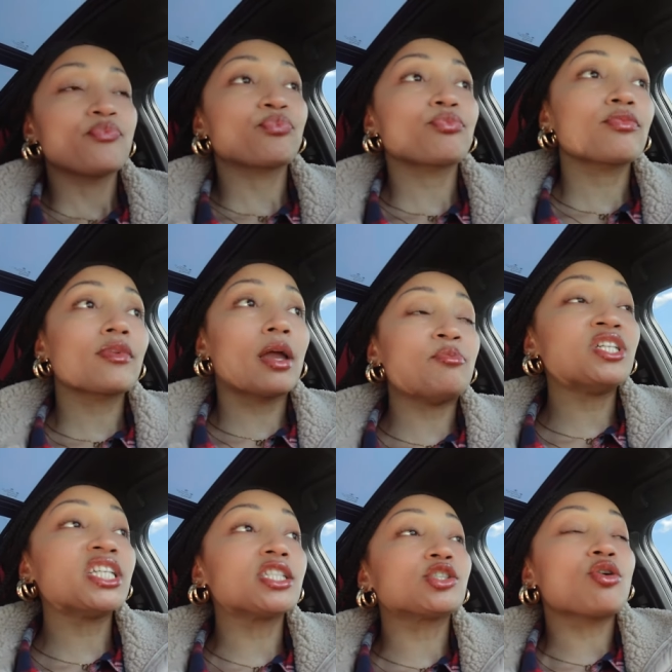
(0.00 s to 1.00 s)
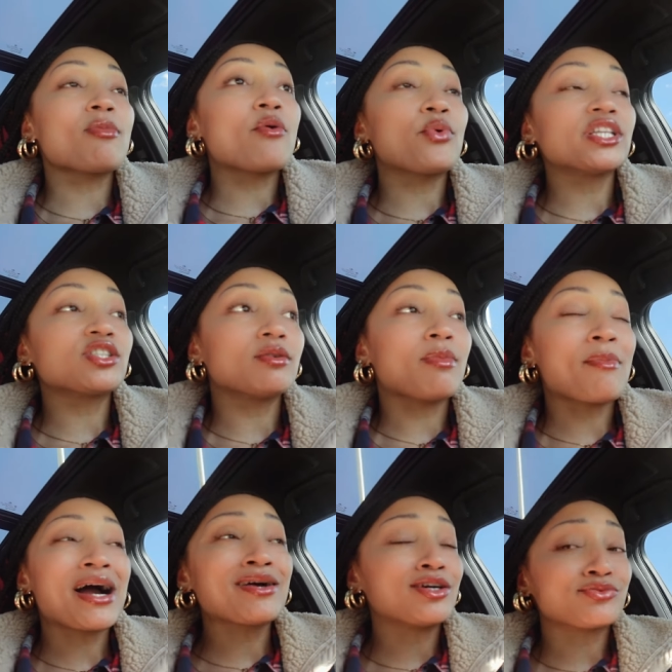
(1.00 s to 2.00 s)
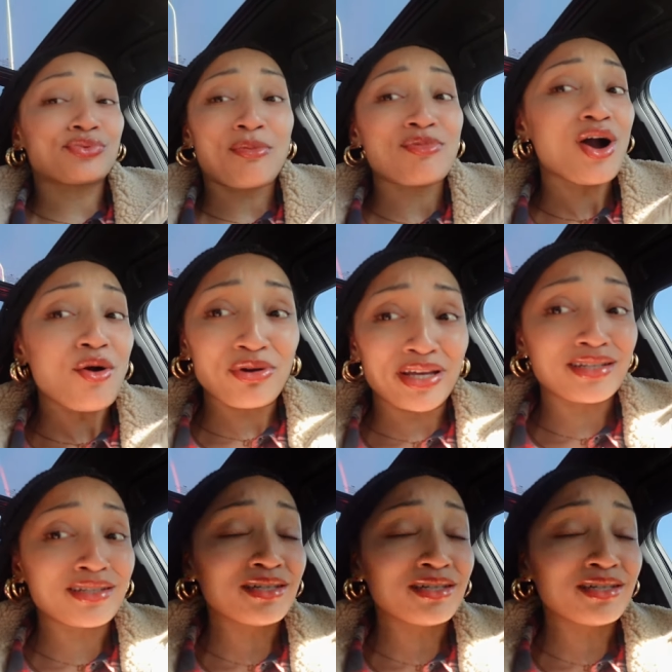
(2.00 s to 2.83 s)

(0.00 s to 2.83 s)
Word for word: And BJ's is on my way to my mom's house where I'm going.